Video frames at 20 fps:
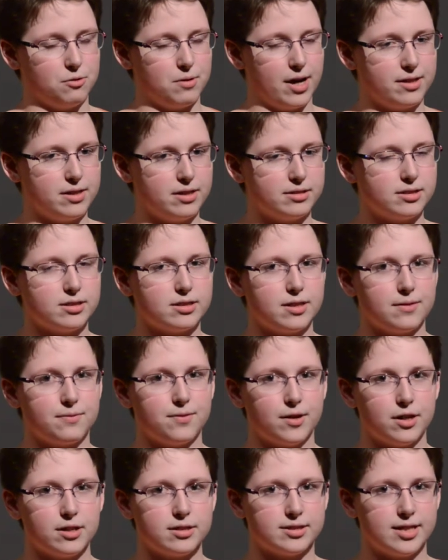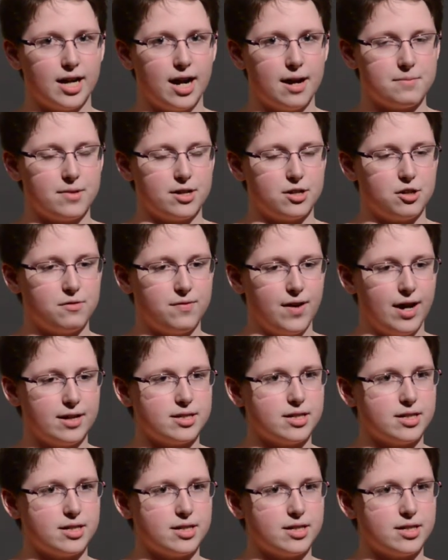and this is the first time that you've had